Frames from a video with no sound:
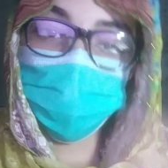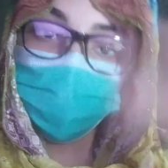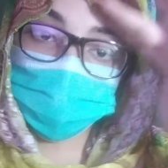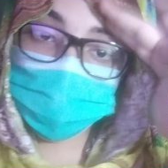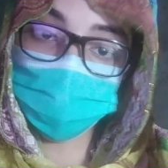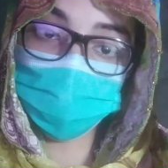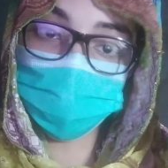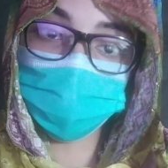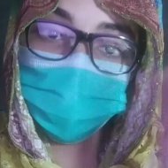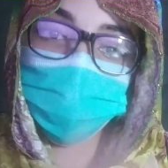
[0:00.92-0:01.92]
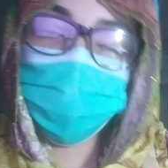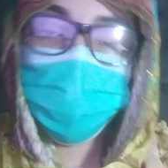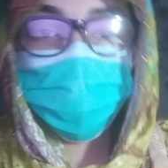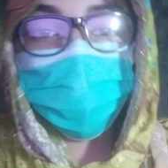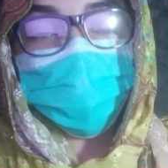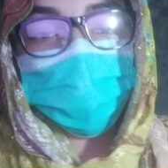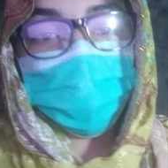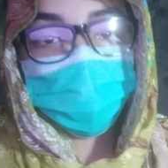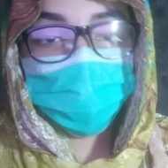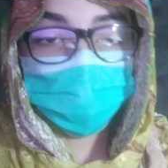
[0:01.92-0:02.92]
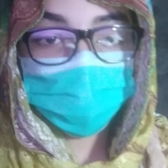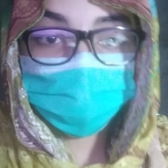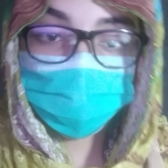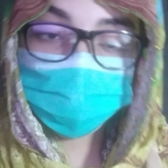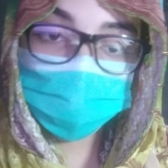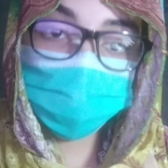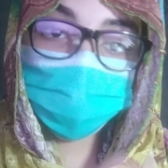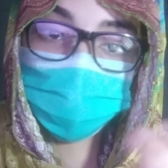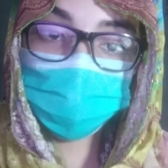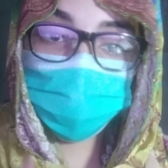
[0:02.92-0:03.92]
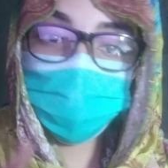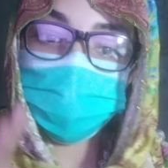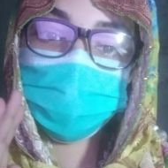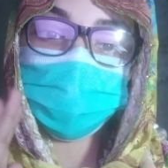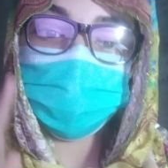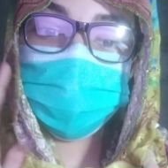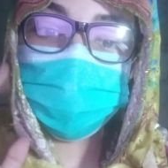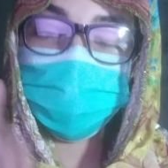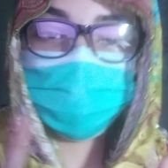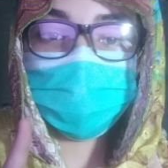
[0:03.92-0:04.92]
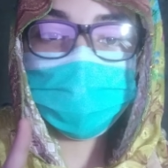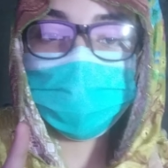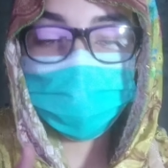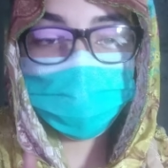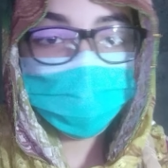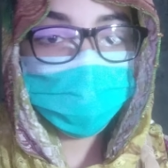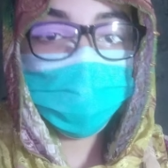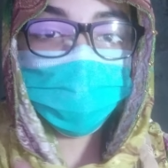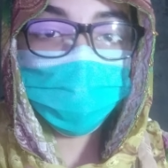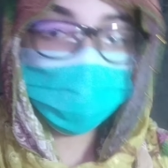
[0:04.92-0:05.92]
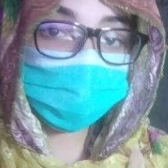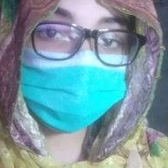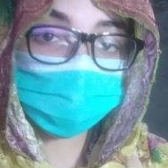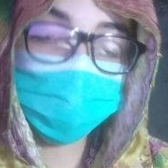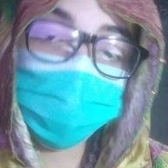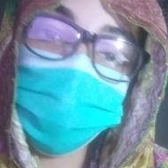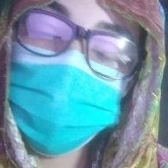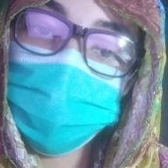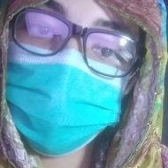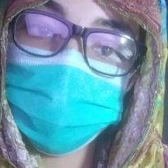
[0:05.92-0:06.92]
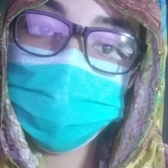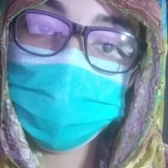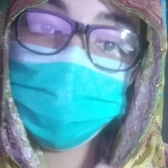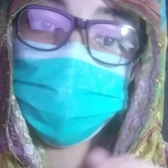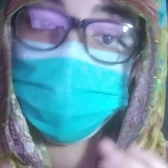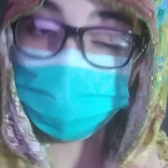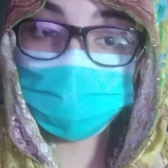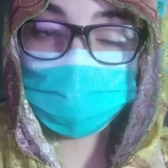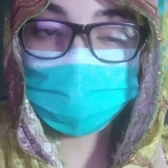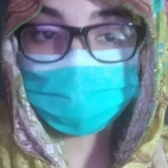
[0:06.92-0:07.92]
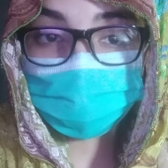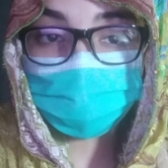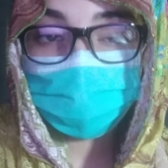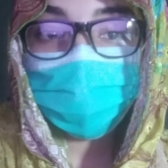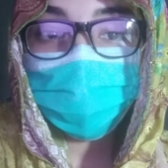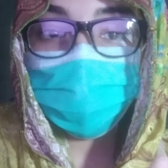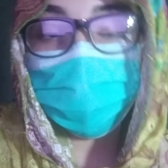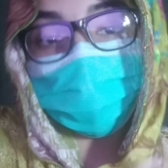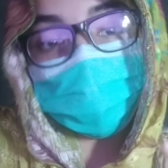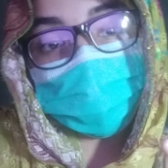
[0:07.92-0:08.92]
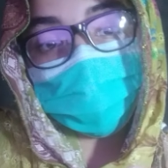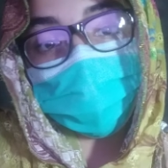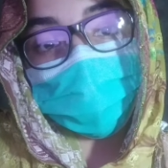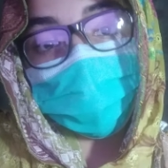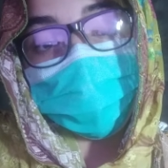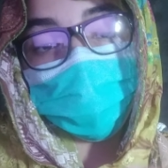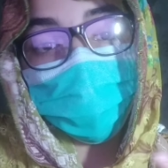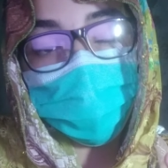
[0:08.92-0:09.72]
Assalamu alaikum warahmatullahi wabarakatuh. Everyone, this is the first assignment Sir Hisham has given us, which is about freelancing. So in this video, I'm going to talk